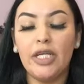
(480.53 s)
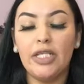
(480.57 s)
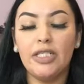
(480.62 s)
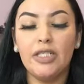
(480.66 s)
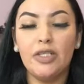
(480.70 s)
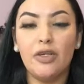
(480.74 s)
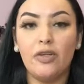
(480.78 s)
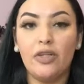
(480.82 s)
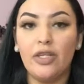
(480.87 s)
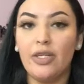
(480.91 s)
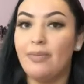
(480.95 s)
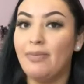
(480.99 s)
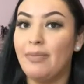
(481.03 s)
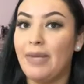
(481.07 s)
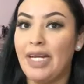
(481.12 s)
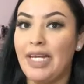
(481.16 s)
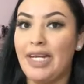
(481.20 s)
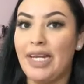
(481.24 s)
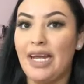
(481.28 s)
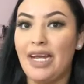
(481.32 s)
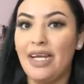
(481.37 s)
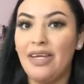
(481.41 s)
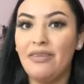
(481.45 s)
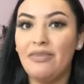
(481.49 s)
and tell them
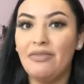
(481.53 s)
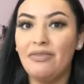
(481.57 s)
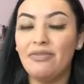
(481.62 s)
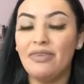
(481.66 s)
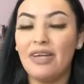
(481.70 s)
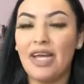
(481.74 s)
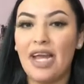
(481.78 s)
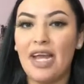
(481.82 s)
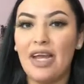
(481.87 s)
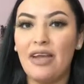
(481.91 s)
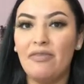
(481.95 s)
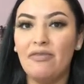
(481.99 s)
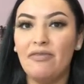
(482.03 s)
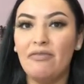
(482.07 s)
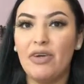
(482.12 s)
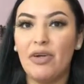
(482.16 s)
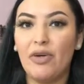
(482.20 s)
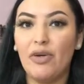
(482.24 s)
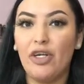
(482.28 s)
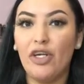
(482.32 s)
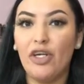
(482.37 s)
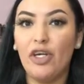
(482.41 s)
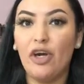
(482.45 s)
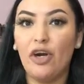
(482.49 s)
my life. I am
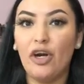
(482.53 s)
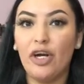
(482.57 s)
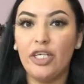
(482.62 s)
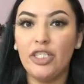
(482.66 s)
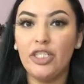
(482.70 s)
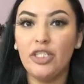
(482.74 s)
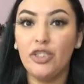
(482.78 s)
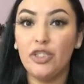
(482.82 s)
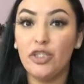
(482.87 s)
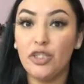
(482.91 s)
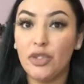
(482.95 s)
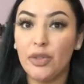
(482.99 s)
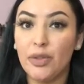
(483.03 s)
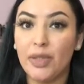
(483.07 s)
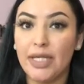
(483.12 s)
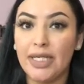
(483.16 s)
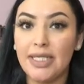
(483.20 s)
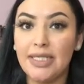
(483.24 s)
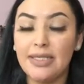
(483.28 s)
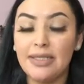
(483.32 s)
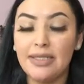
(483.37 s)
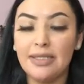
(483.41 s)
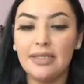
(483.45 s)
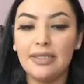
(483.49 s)
very hard to
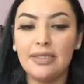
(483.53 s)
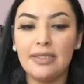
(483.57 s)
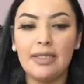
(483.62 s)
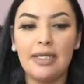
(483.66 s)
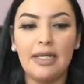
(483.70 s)
trust.